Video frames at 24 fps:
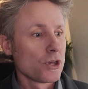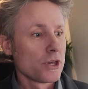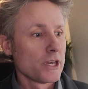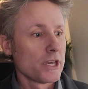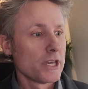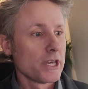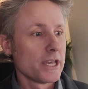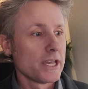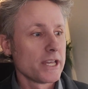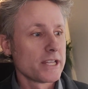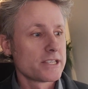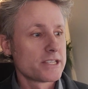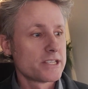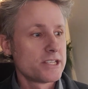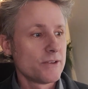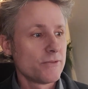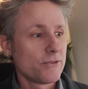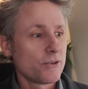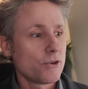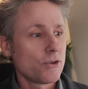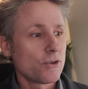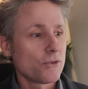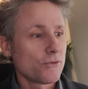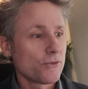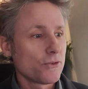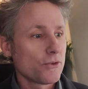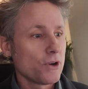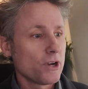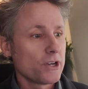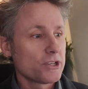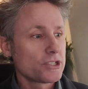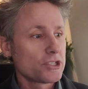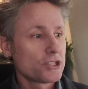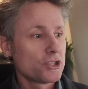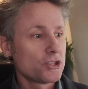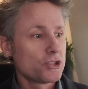it's difficult for
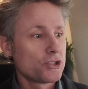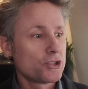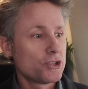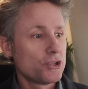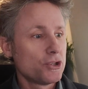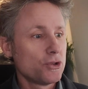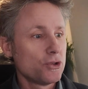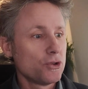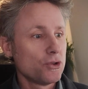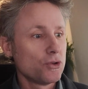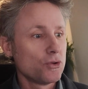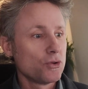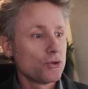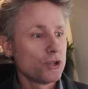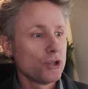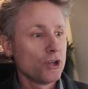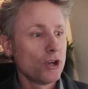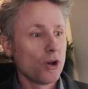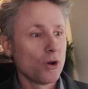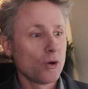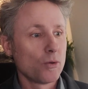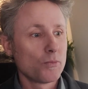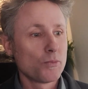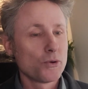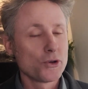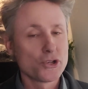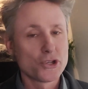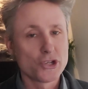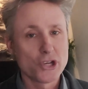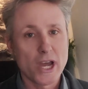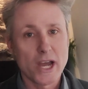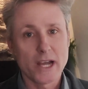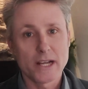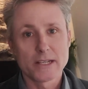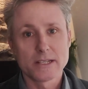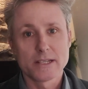us to
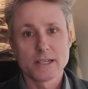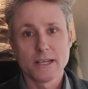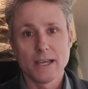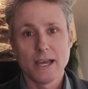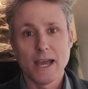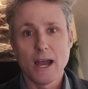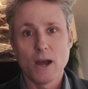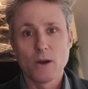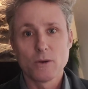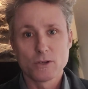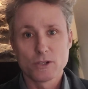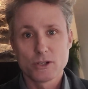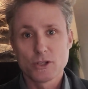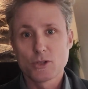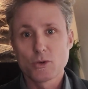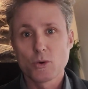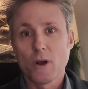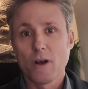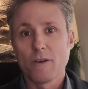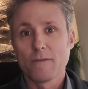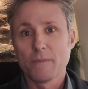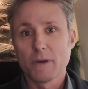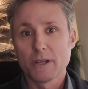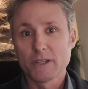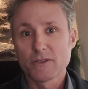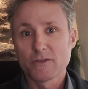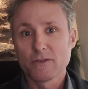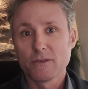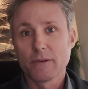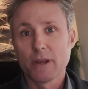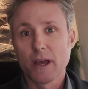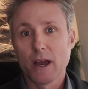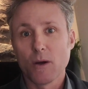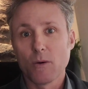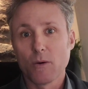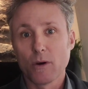project out 12 months
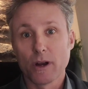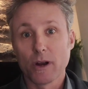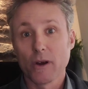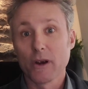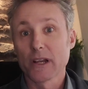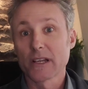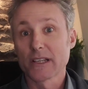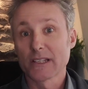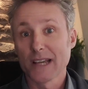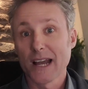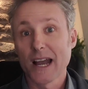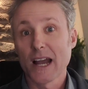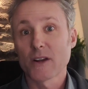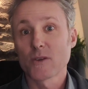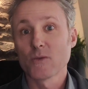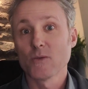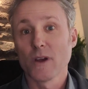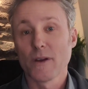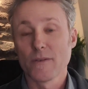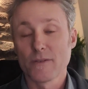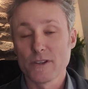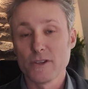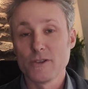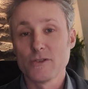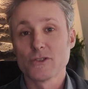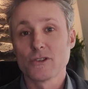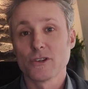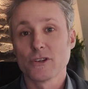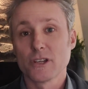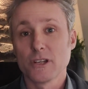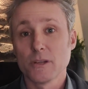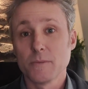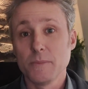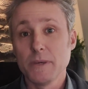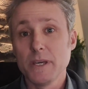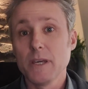from now what our exact revenues are
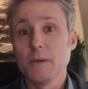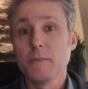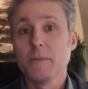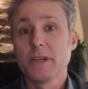going to be,